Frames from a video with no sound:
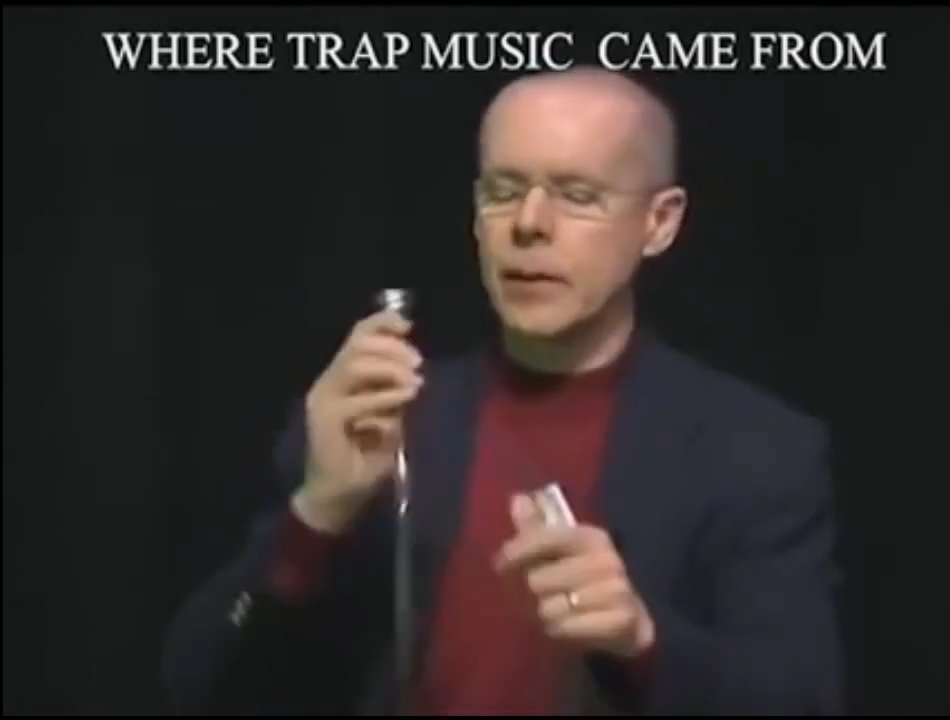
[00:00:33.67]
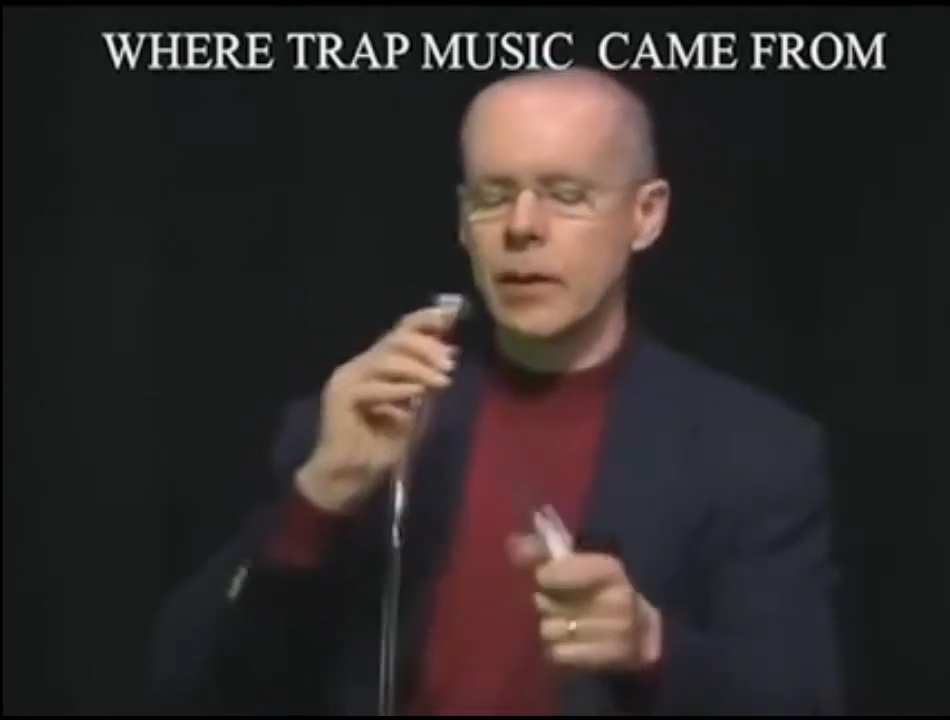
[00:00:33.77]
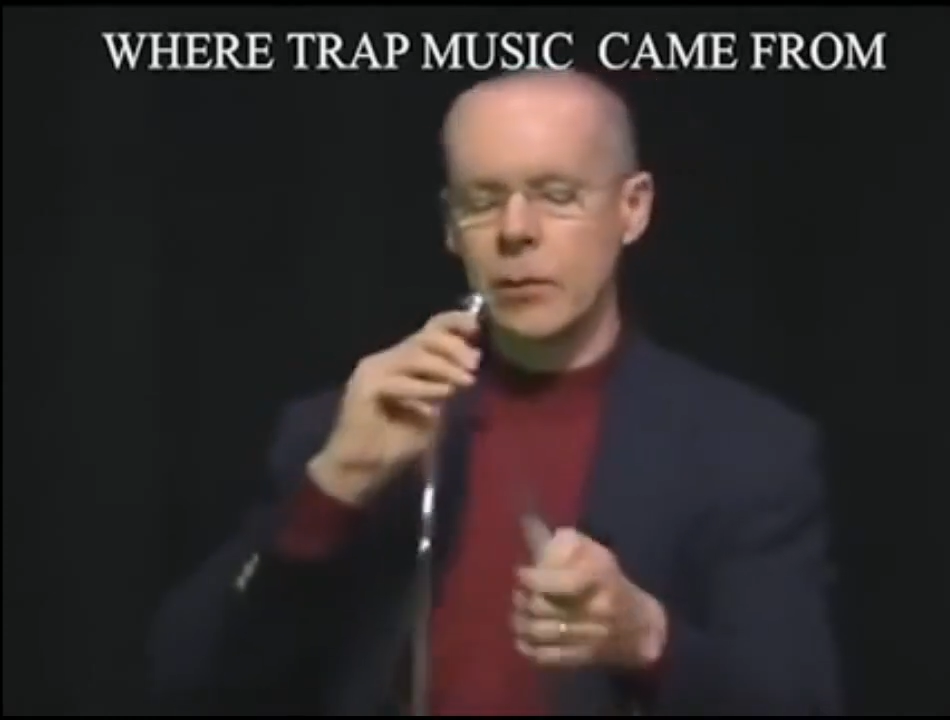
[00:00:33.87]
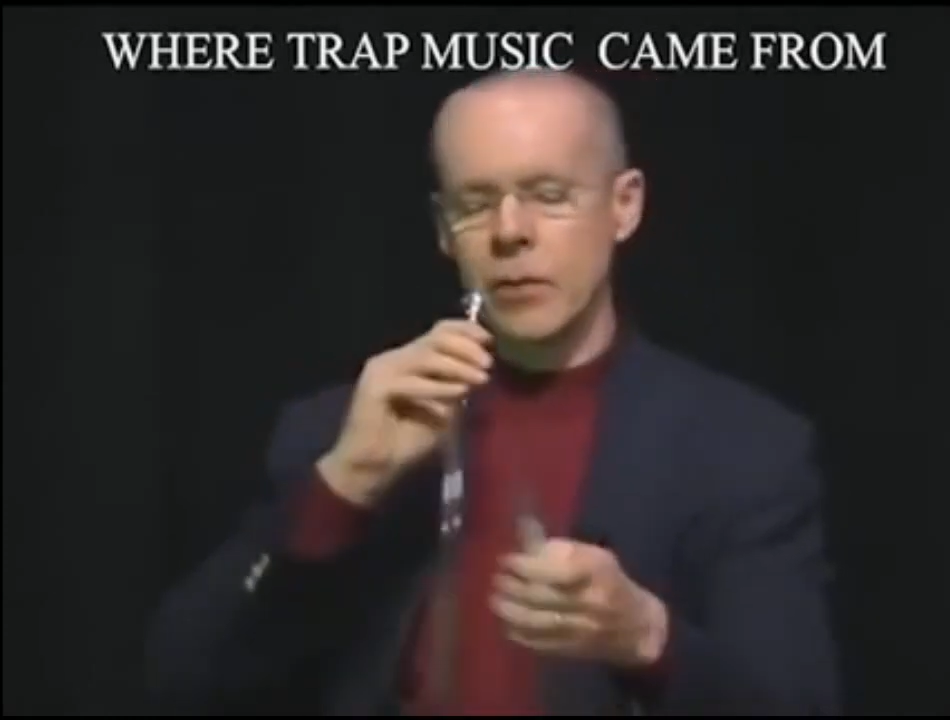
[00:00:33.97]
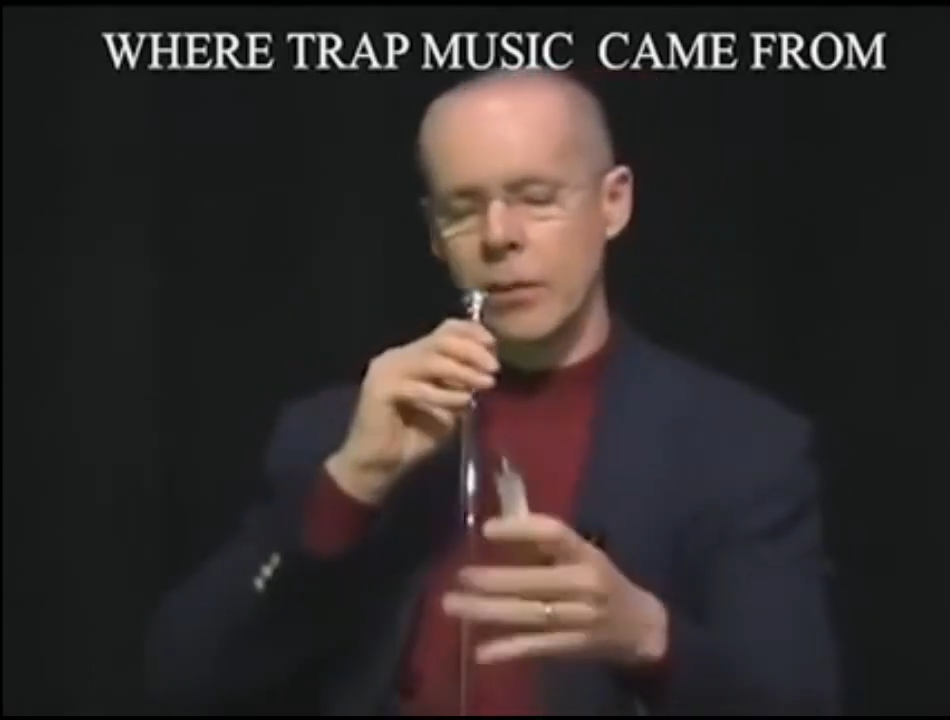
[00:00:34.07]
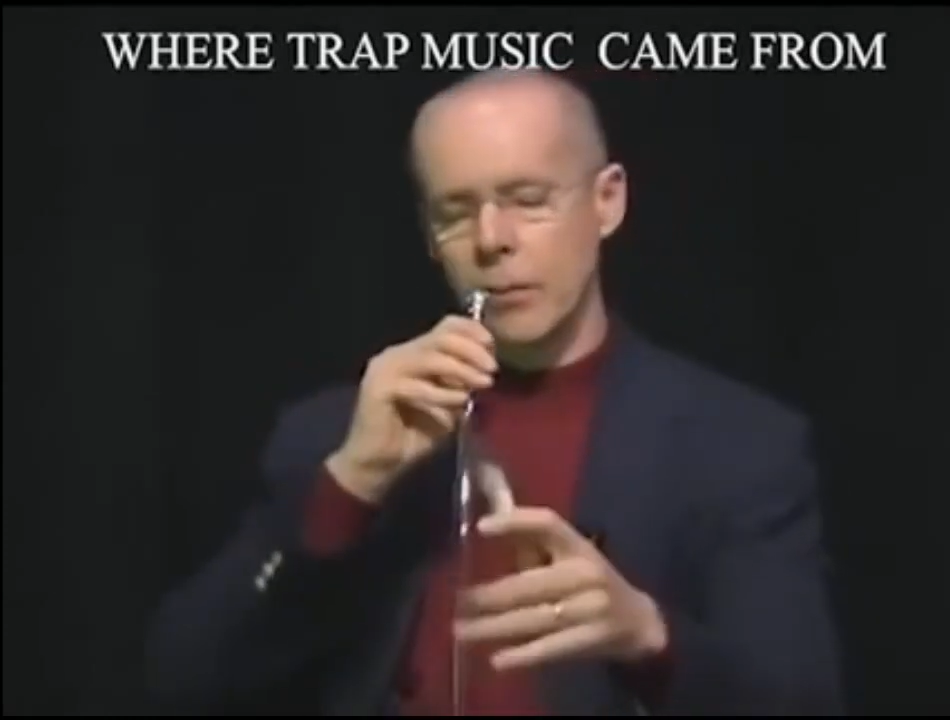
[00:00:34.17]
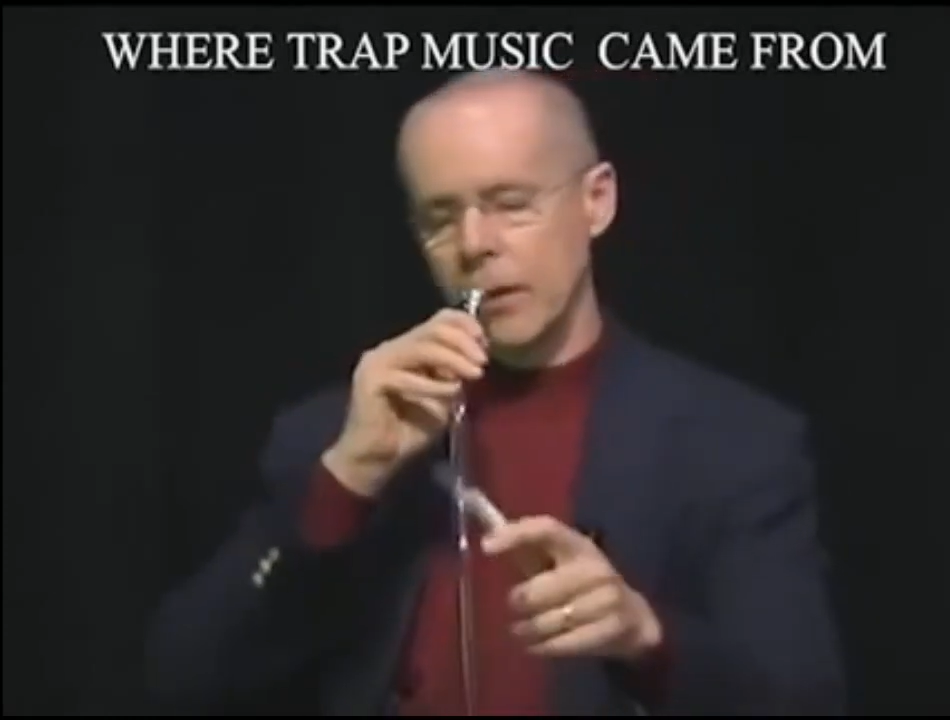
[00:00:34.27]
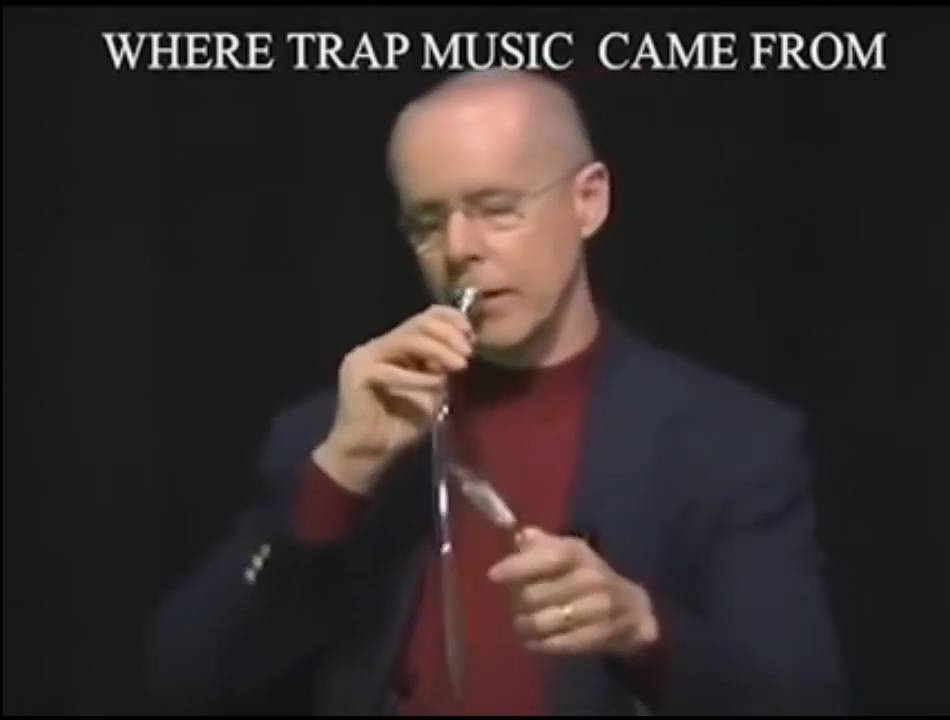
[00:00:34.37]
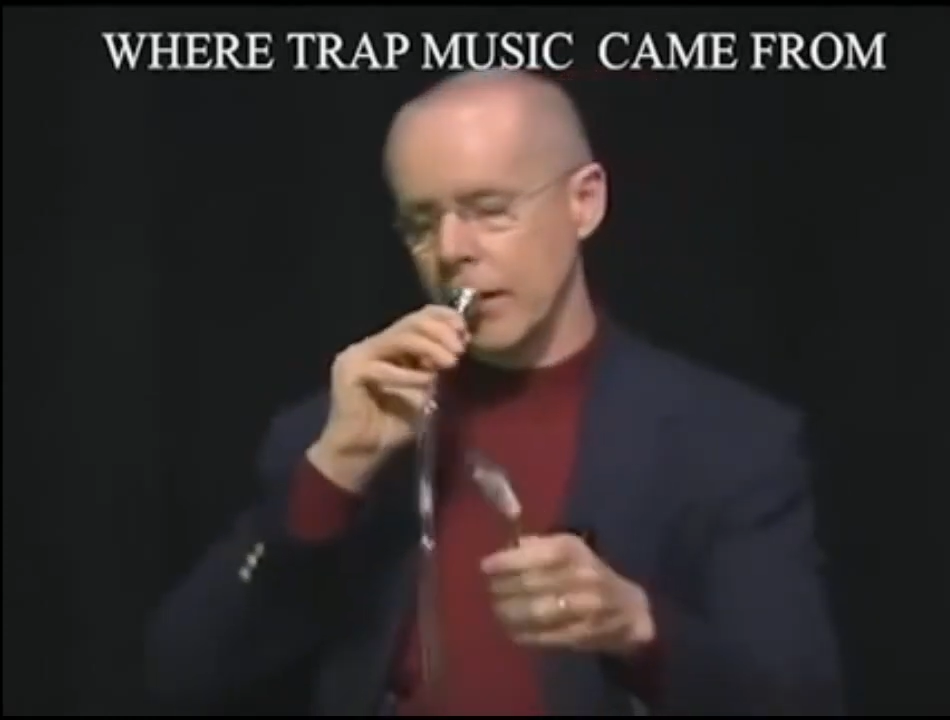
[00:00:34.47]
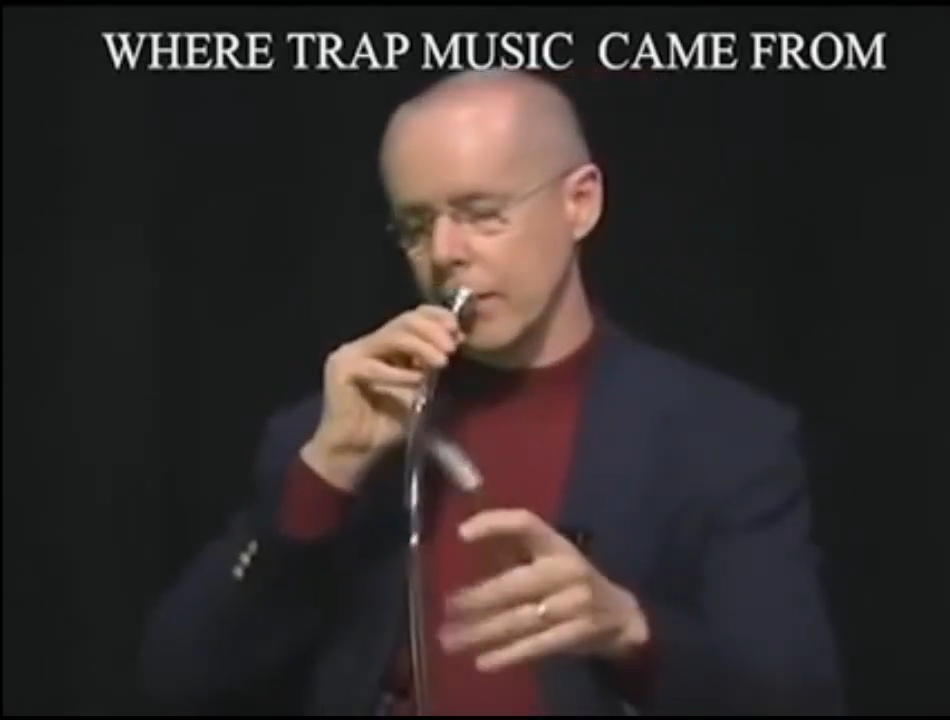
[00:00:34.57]
it comes out
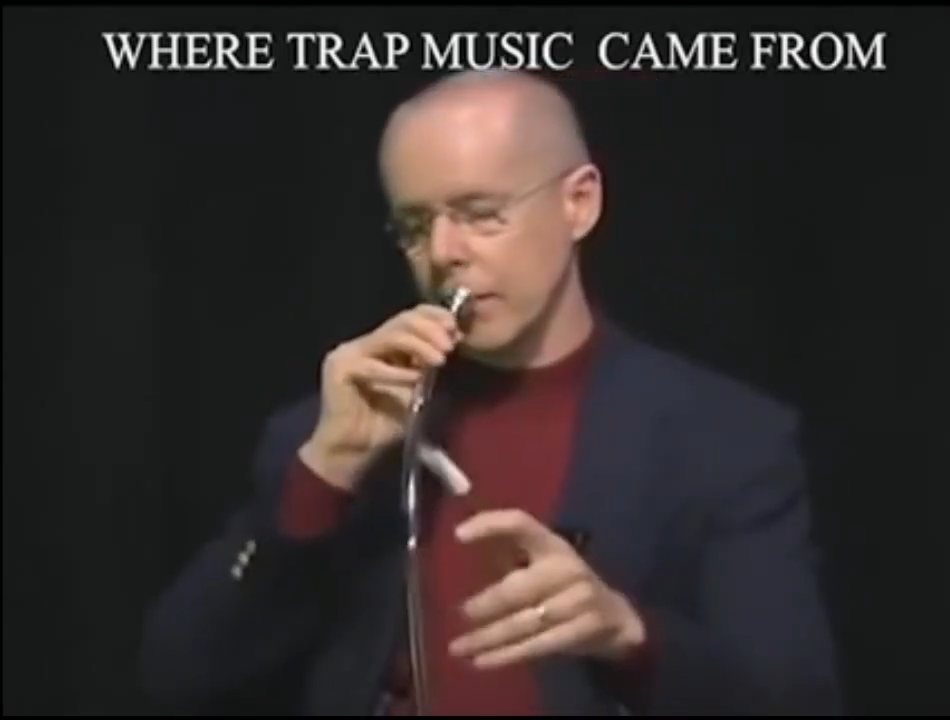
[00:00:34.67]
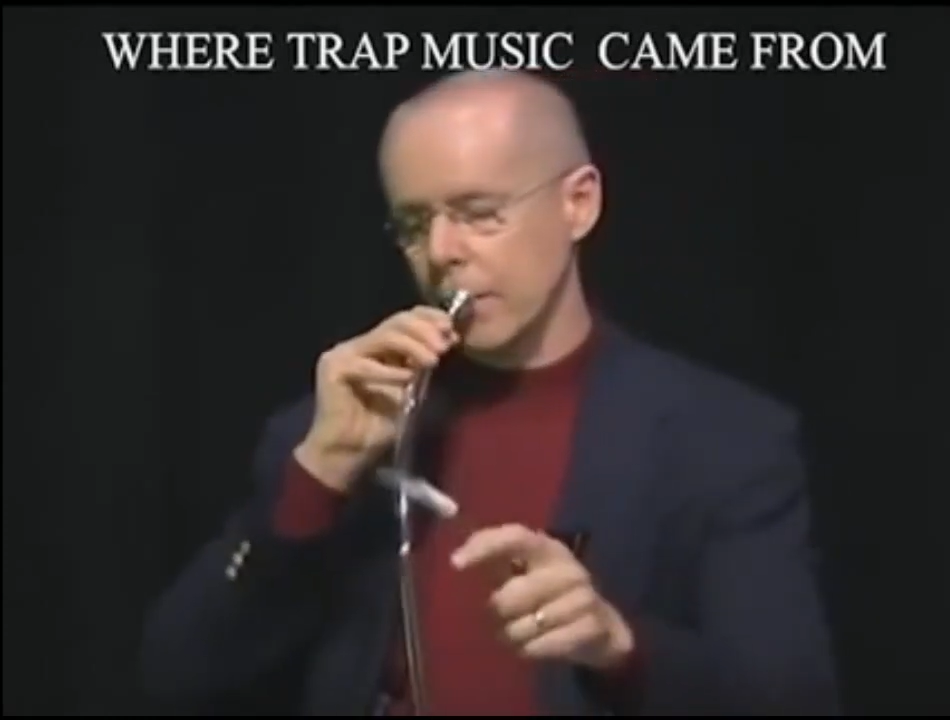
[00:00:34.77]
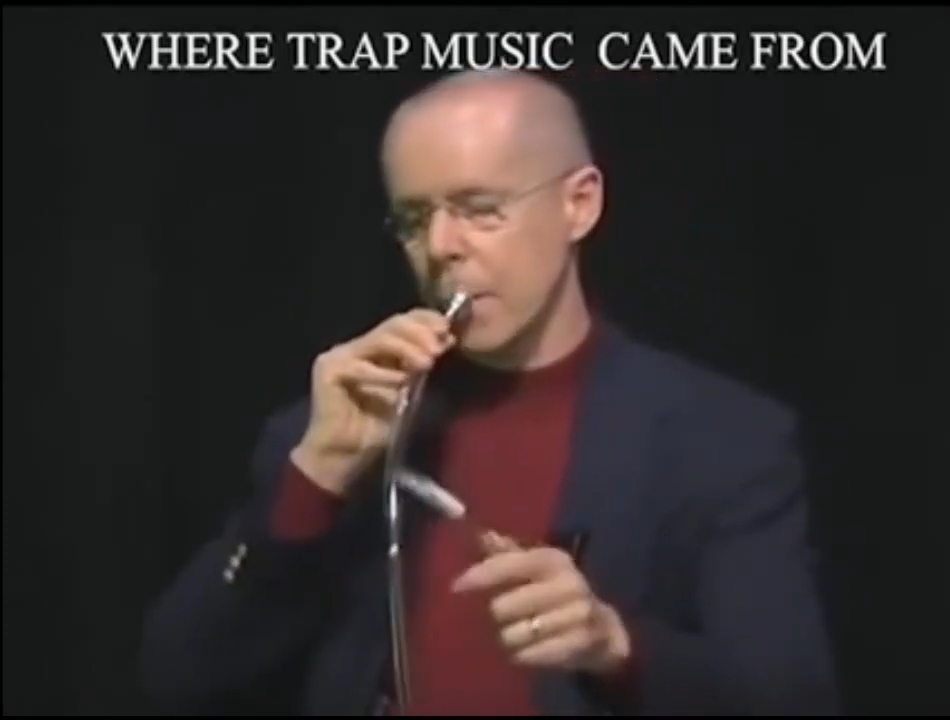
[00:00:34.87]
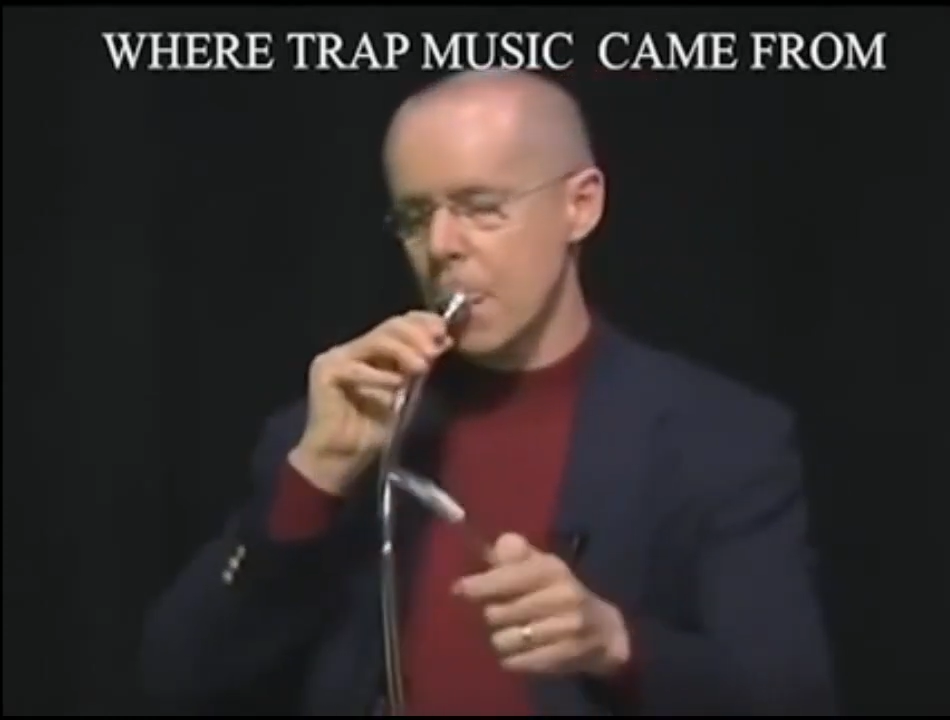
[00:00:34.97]
about like this.